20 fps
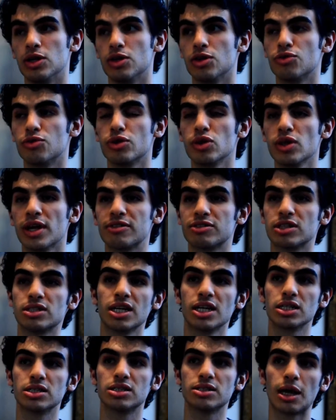you really have to take
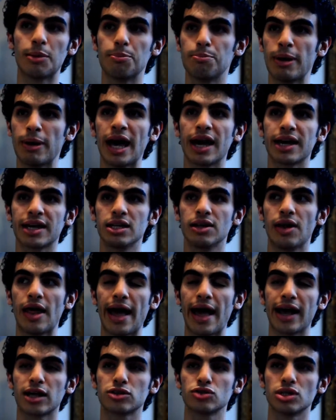a step back and
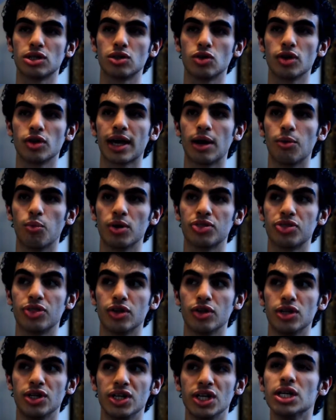actually look at what the
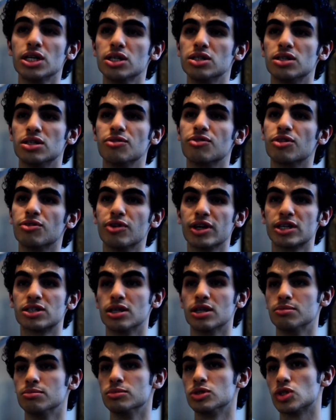needs of the
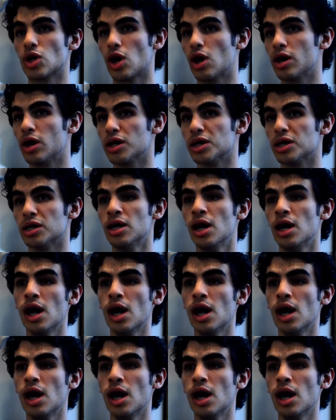victims are.